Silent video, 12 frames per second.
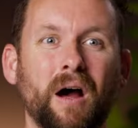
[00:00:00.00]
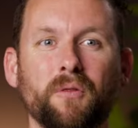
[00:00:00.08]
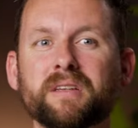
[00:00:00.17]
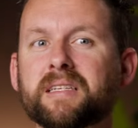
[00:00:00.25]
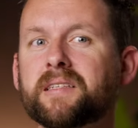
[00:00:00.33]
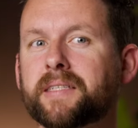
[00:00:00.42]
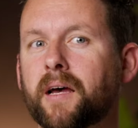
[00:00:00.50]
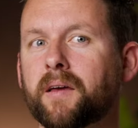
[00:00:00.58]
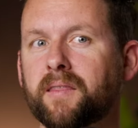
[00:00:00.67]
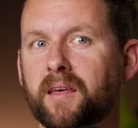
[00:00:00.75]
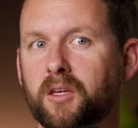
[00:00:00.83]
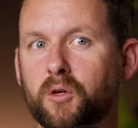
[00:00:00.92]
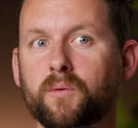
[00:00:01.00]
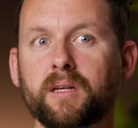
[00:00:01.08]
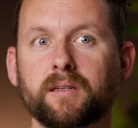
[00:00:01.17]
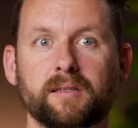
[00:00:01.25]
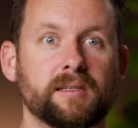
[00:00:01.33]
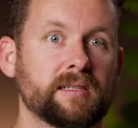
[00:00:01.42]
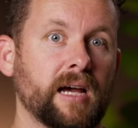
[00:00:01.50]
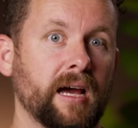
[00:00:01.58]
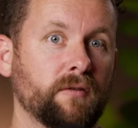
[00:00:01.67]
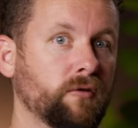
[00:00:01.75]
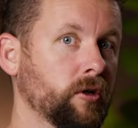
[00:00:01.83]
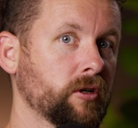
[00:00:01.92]
Now, this is something that you need to
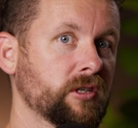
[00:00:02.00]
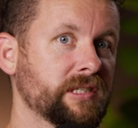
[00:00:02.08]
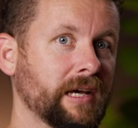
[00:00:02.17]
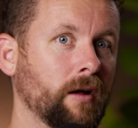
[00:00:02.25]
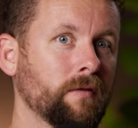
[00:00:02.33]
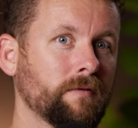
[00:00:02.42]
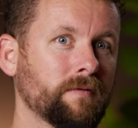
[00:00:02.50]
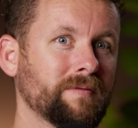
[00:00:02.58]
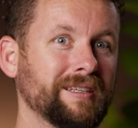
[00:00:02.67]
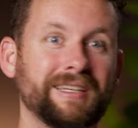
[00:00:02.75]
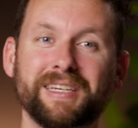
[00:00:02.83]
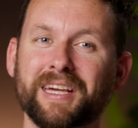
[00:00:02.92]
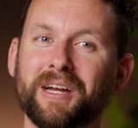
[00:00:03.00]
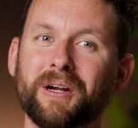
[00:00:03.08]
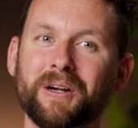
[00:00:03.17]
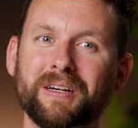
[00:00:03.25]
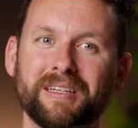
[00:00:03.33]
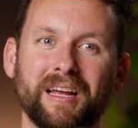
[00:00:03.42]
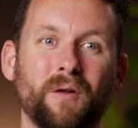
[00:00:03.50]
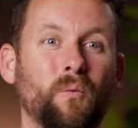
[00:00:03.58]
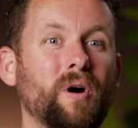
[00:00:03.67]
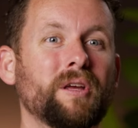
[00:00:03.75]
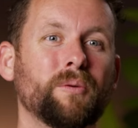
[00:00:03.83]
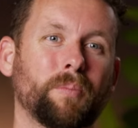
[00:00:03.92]
decide for yourself. Gear
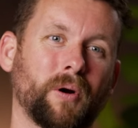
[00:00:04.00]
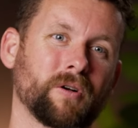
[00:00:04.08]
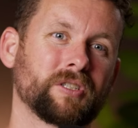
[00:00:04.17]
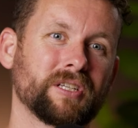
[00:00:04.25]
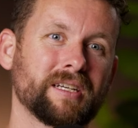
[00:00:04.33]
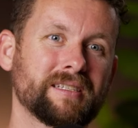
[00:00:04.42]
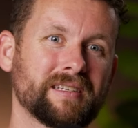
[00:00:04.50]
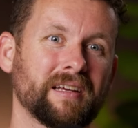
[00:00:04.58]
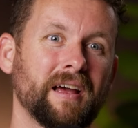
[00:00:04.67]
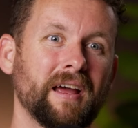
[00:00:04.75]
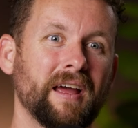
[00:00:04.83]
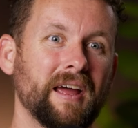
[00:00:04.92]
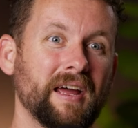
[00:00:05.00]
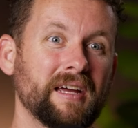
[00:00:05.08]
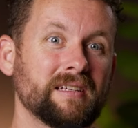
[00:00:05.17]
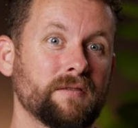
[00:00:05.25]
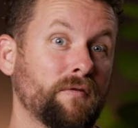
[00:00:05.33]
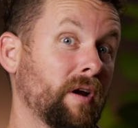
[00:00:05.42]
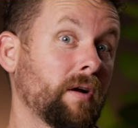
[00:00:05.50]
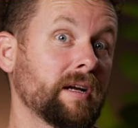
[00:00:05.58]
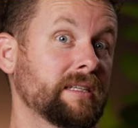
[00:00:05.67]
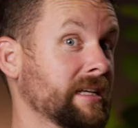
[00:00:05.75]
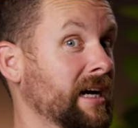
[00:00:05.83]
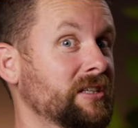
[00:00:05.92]
and what you purchase is a
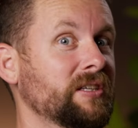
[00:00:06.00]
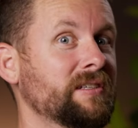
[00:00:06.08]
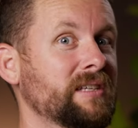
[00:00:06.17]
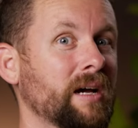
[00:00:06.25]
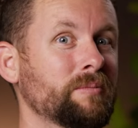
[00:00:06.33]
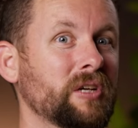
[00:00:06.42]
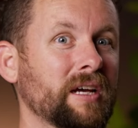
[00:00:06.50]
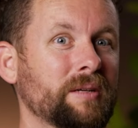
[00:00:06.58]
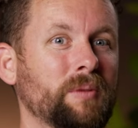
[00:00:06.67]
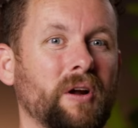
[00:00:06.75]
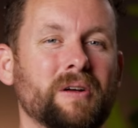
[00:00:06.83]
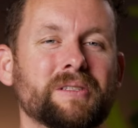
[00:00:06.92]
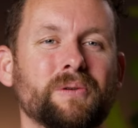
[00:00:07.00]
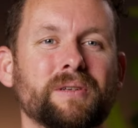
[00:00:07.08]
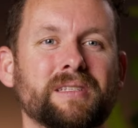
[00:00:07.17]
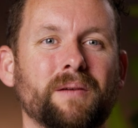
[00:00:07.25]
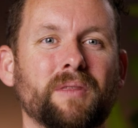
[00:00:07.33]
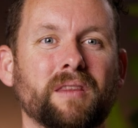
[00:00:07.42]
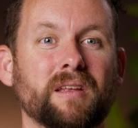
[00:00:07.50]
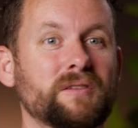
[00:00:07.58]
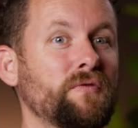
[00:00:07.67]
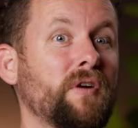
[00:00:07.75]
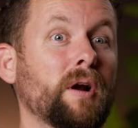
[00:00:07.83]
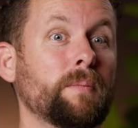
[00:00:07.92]
very touchy subject, but also is something
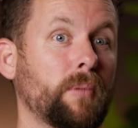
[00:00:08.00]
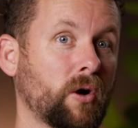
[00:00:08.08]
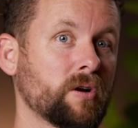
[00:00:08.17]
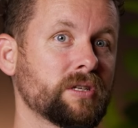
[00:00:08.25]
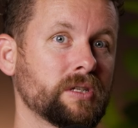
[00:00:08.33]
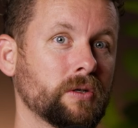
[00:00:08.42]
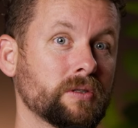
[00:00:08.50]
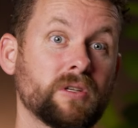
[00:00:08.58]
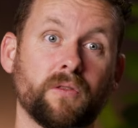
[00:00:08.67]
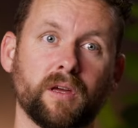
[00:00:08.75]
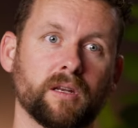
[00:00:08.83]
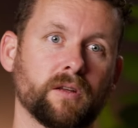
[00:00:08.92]
that's very personal to the